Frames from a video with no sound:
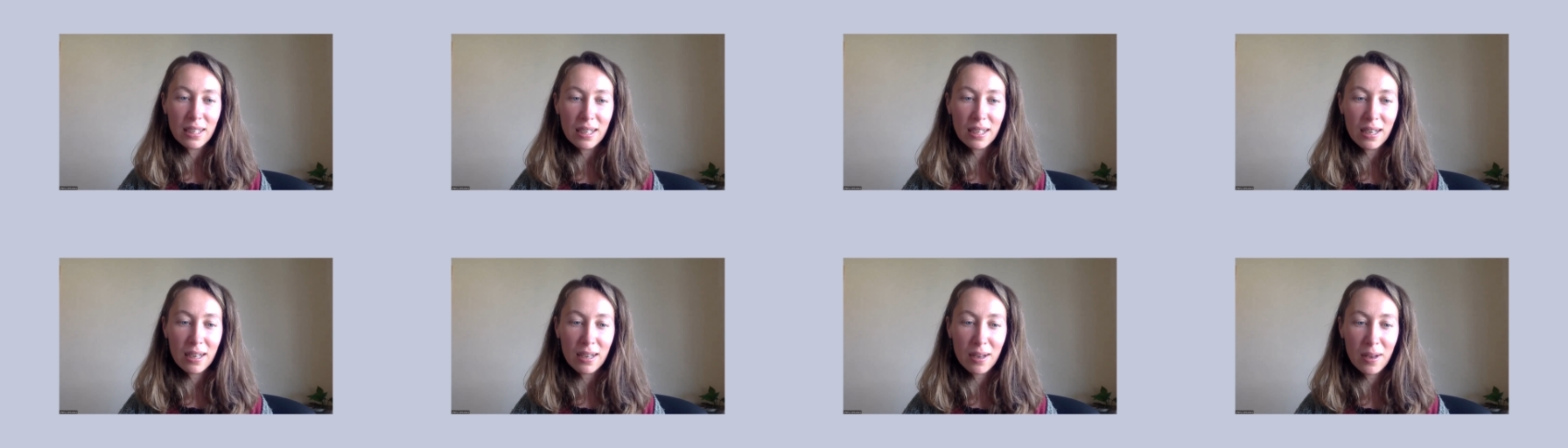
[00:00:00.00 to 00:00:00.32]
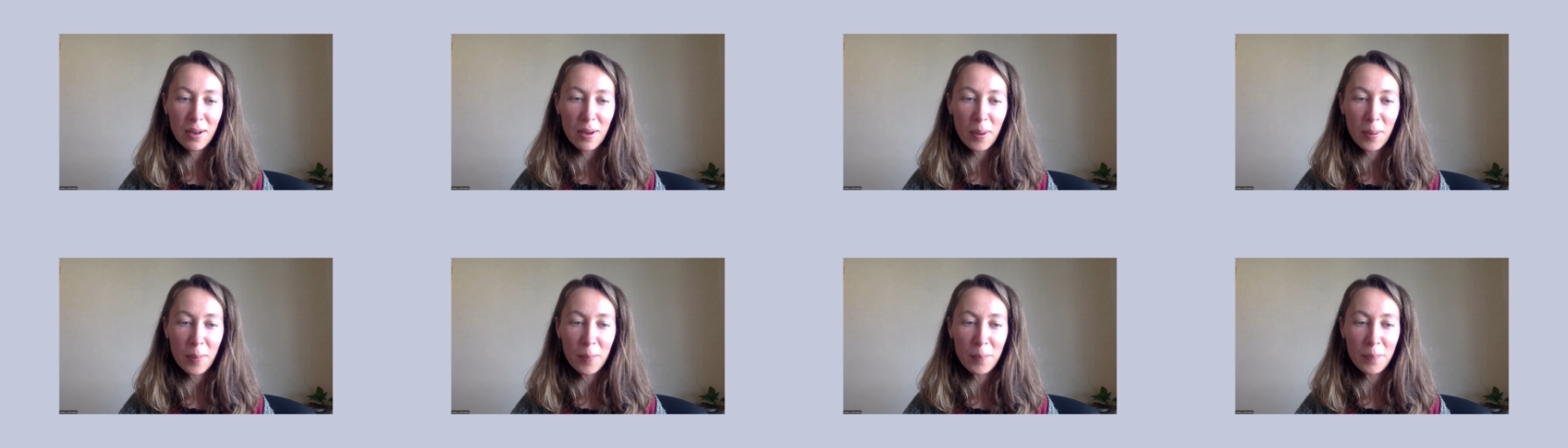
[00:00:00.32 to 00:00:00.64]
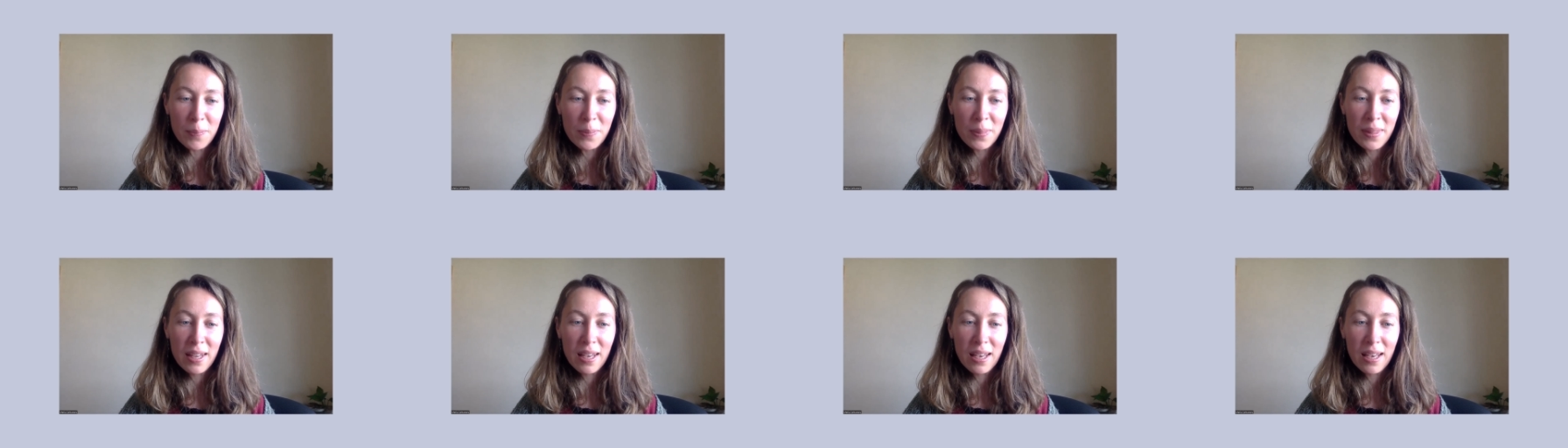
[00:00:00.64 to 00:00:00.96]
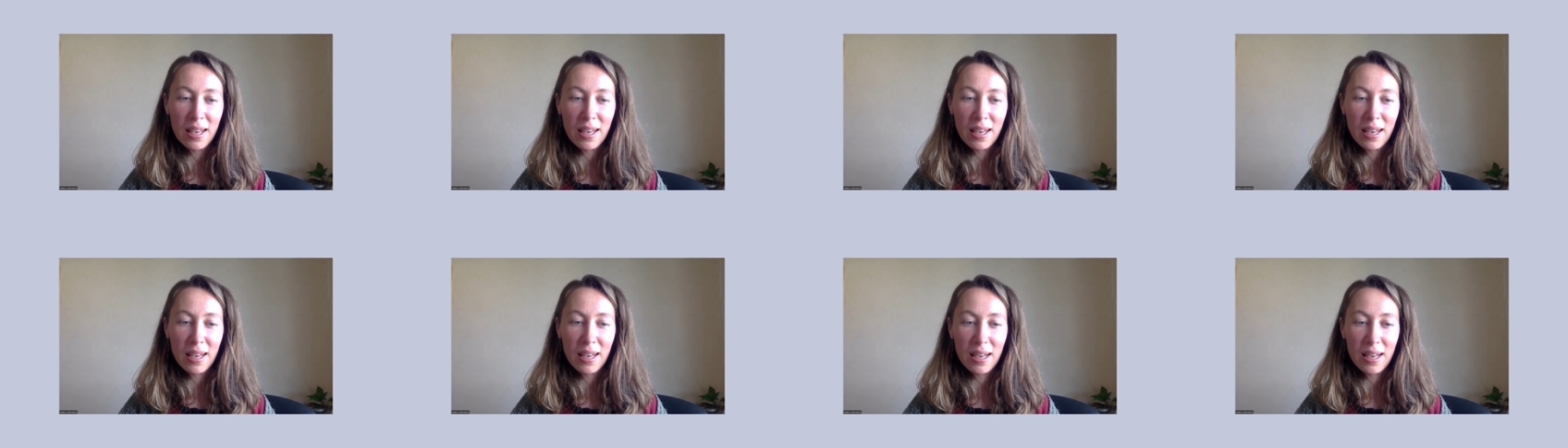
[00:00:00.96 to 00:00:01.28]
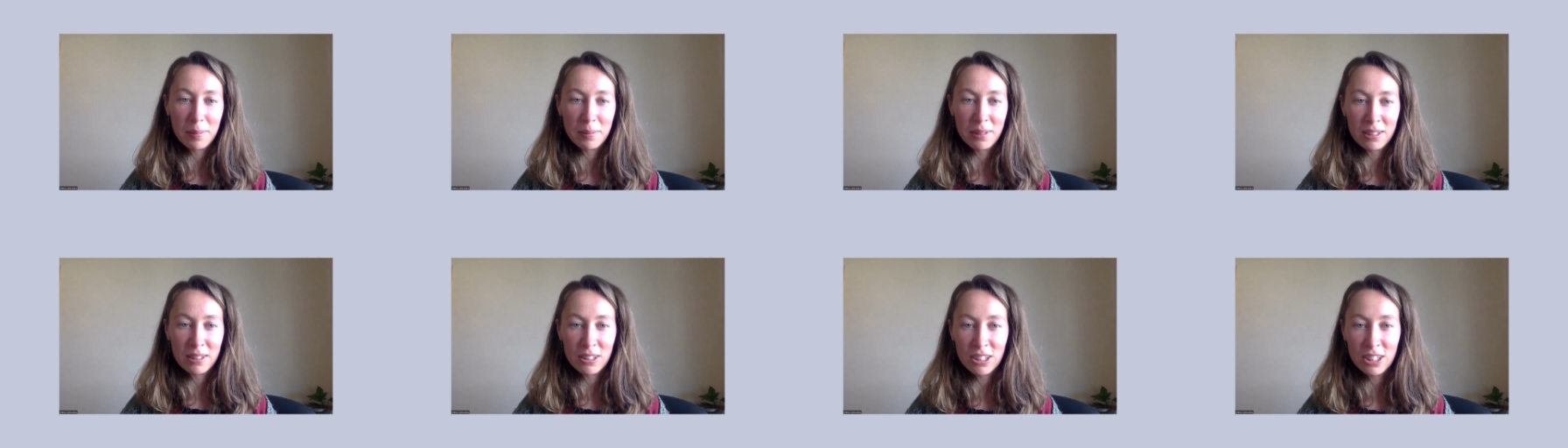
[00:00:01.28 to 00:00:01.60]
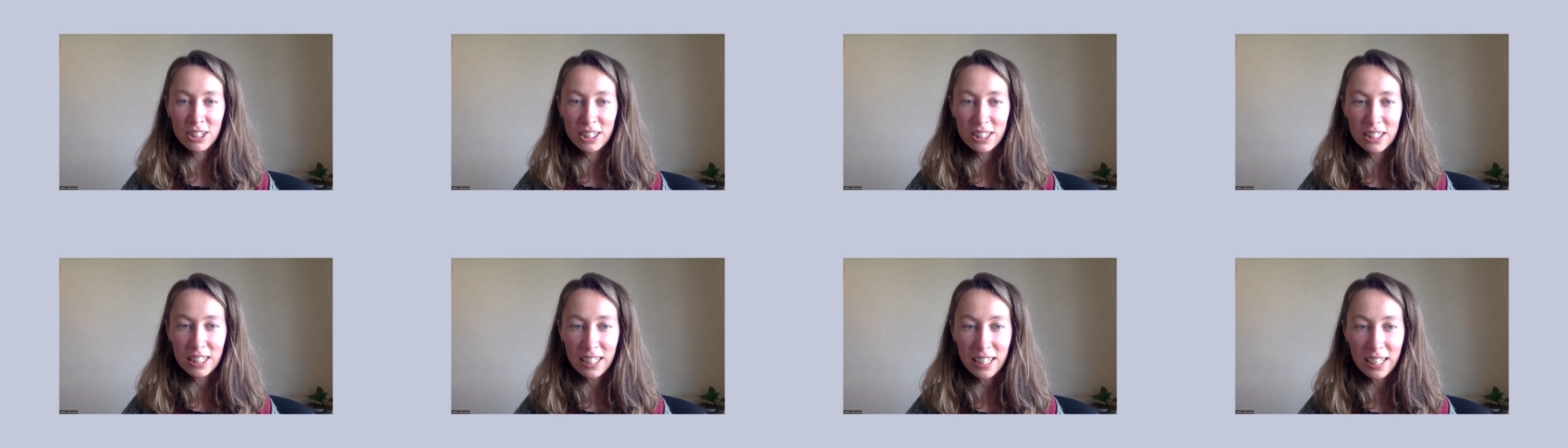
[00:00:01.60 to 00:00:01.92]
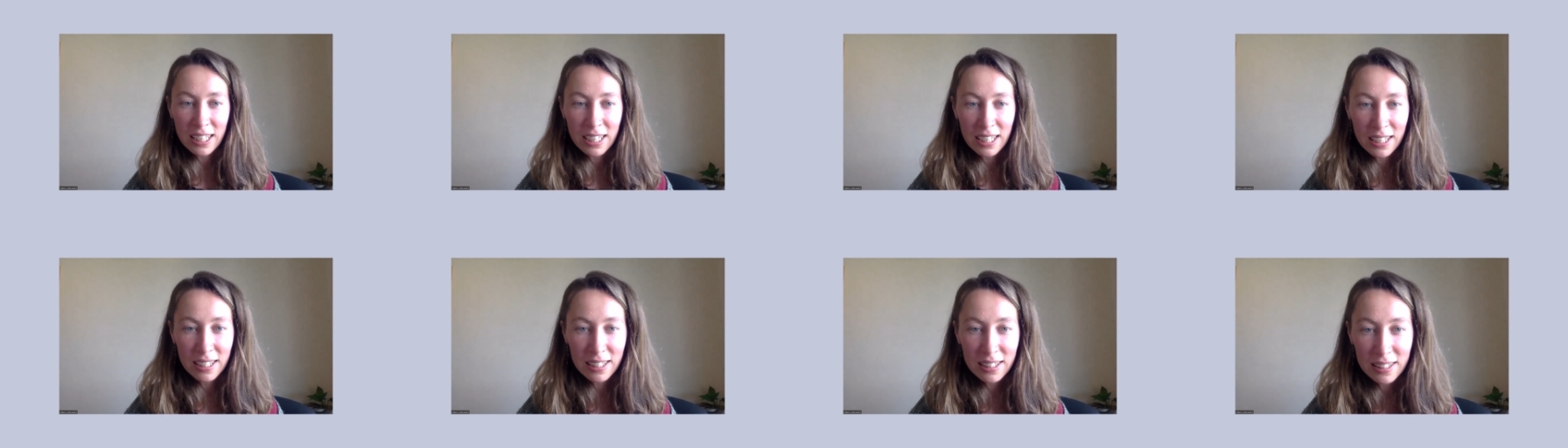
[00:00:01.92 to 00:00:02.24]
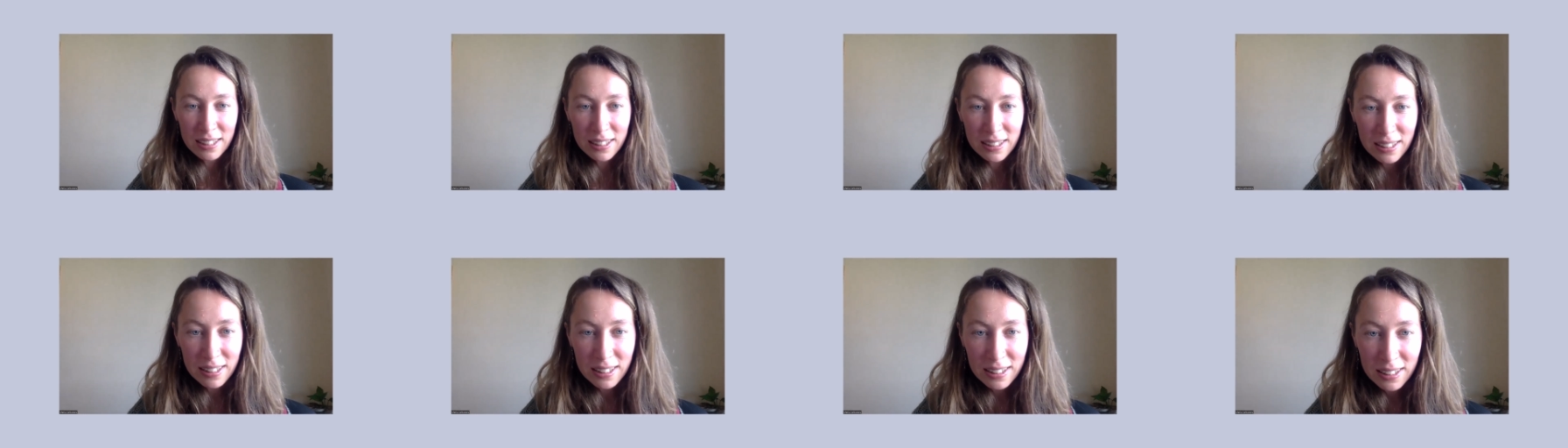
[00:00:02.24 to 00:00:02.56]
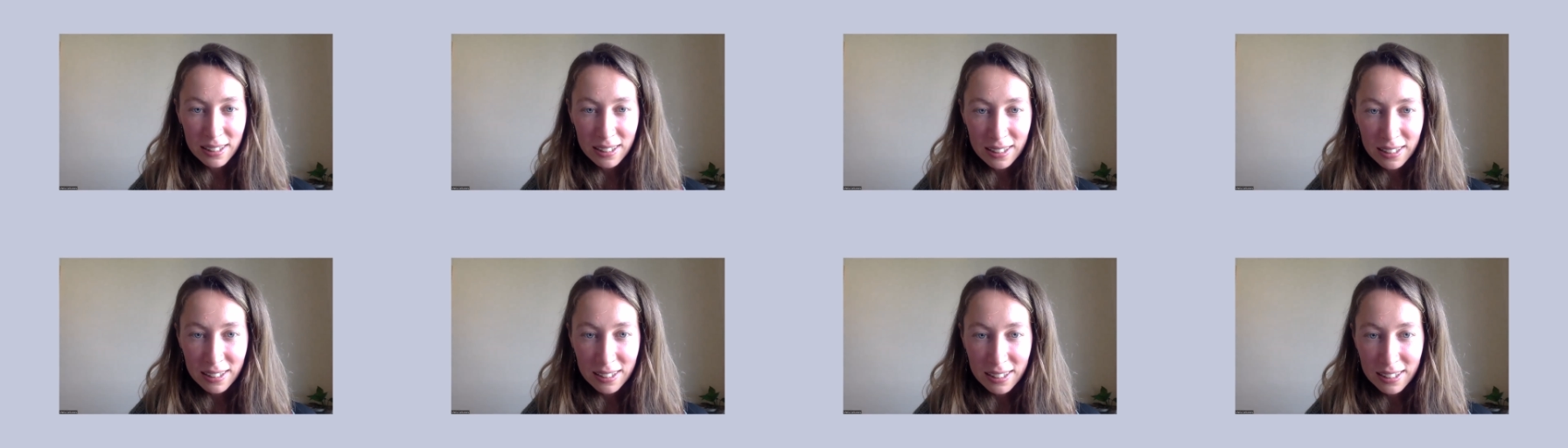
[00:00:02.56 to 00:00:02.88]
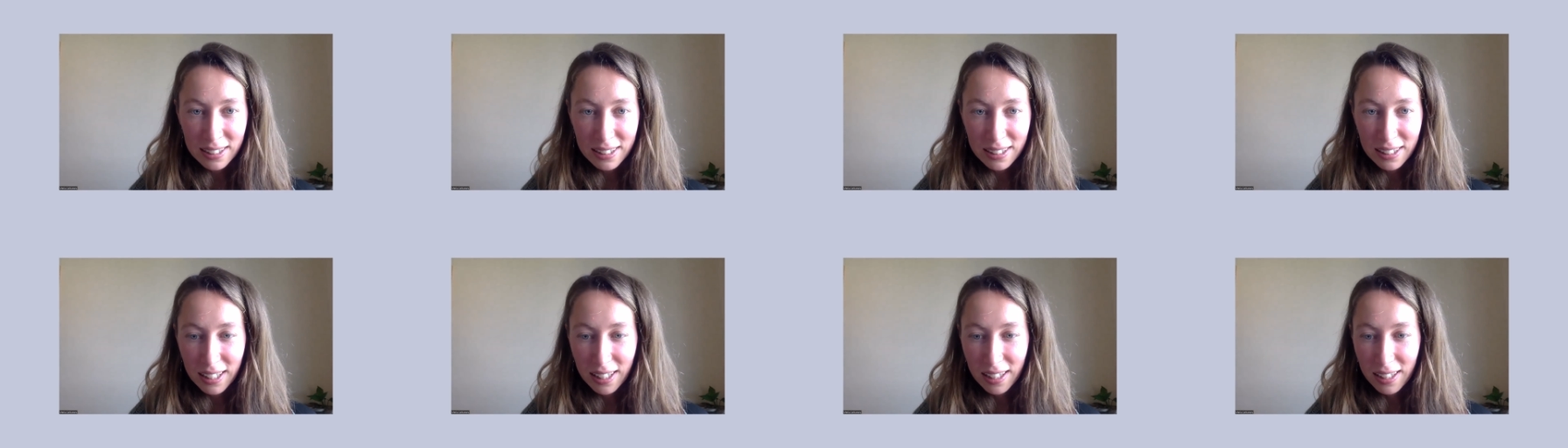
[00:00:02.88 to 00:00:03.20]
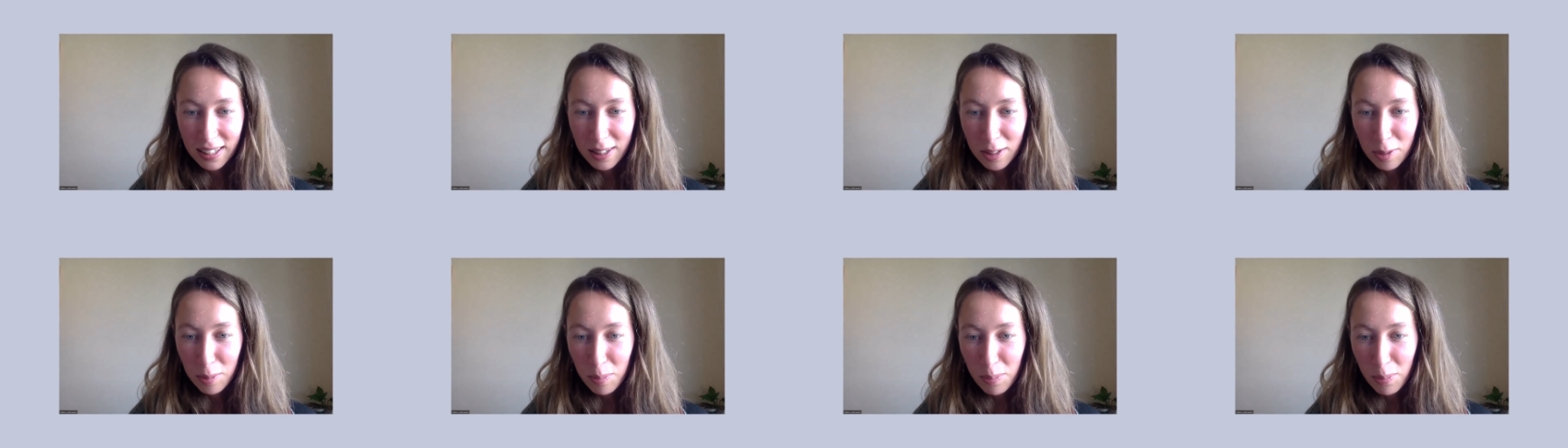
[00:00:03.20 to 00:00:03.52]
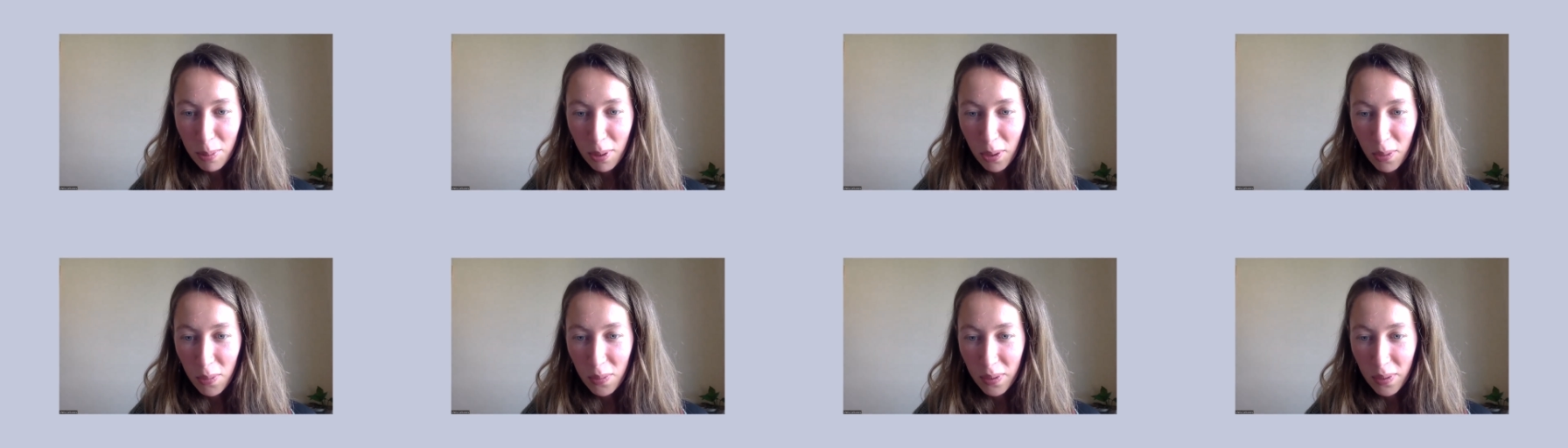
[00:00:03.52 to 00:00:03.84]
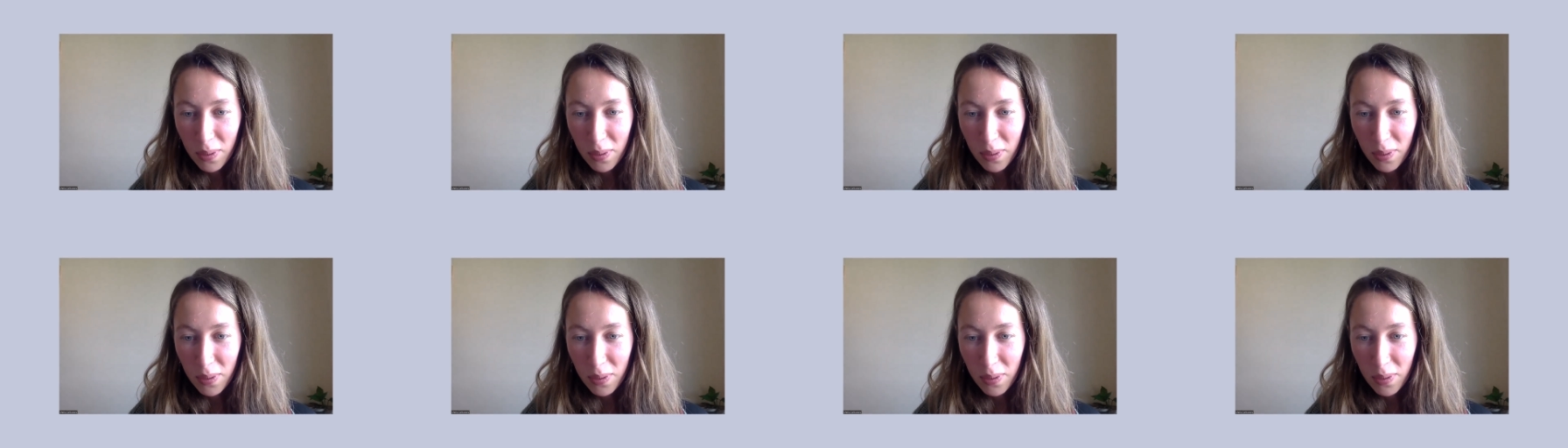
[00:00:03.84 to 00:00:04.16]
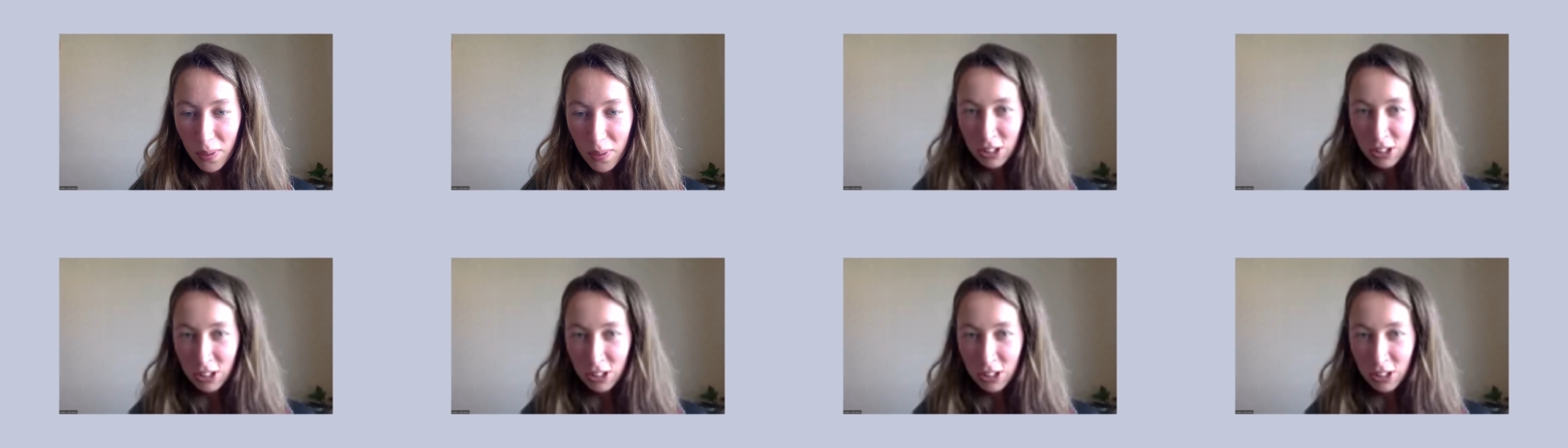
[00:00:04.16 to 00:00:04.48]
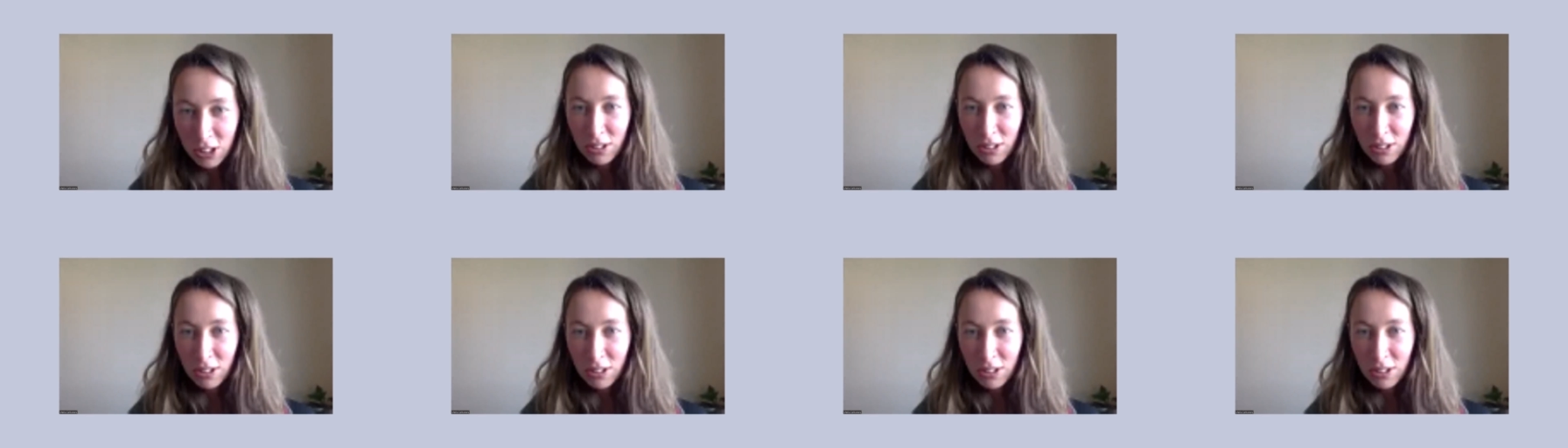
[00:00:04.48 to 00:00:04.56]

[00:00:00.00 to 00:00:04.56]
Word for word: Um, I'm going to share uh, the poem just